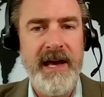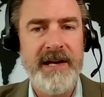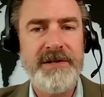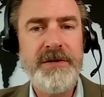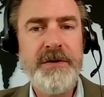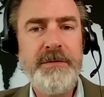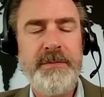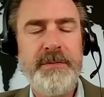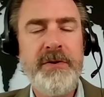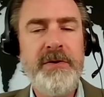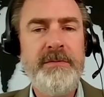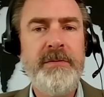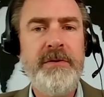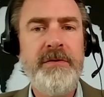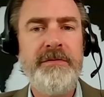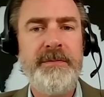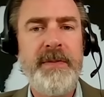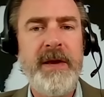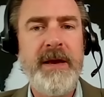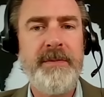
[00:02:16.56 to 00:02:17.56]
As you
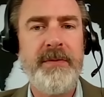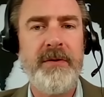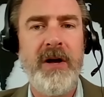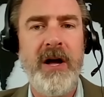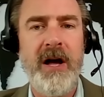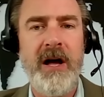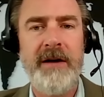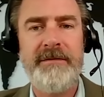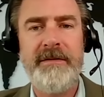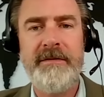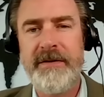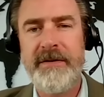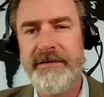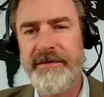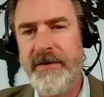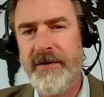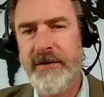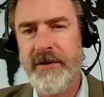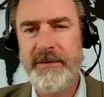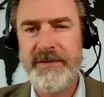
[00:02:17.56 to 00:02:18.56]
move people off of the
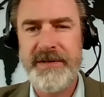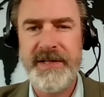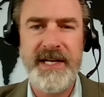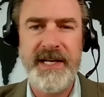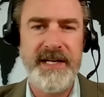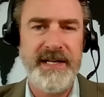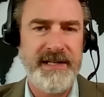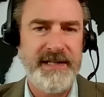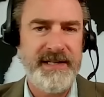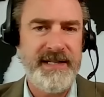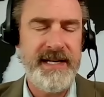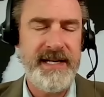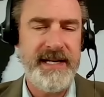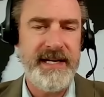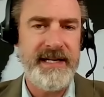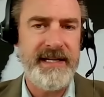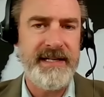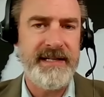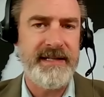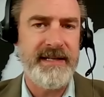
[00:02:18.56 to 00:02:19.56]
farms and into
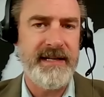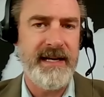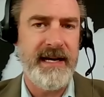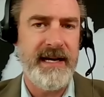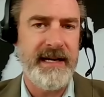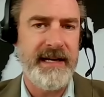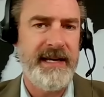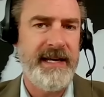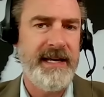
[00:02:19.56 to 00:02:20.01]
cities, uh,